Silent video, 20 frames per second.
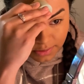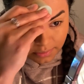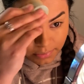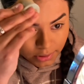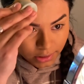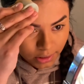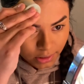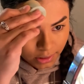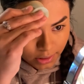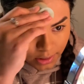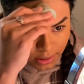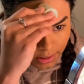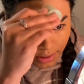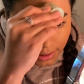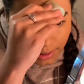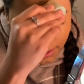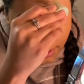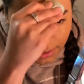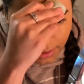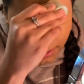But
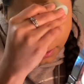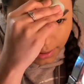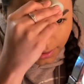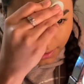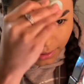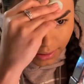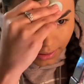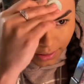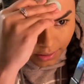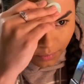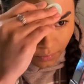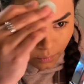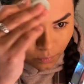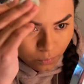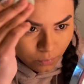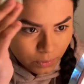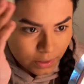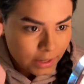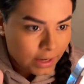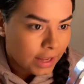
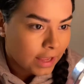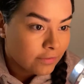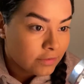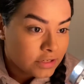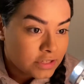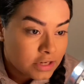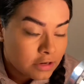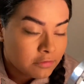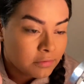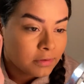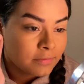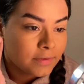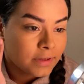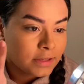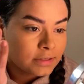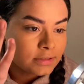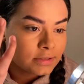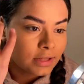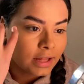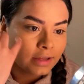when I haven't shaved my
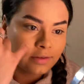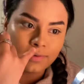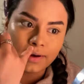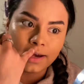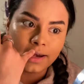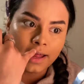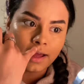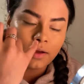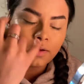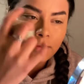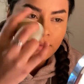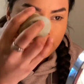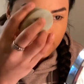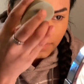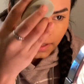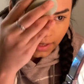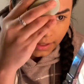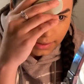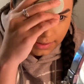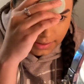face, like right now that I